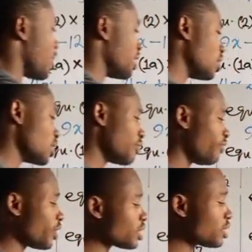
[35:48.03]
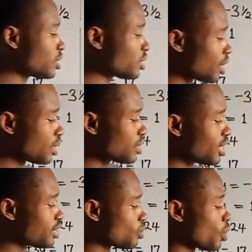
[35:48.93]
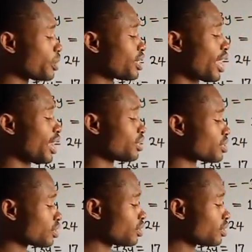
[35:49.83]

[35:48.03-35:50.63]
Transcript: minus 46. Let's see what we get.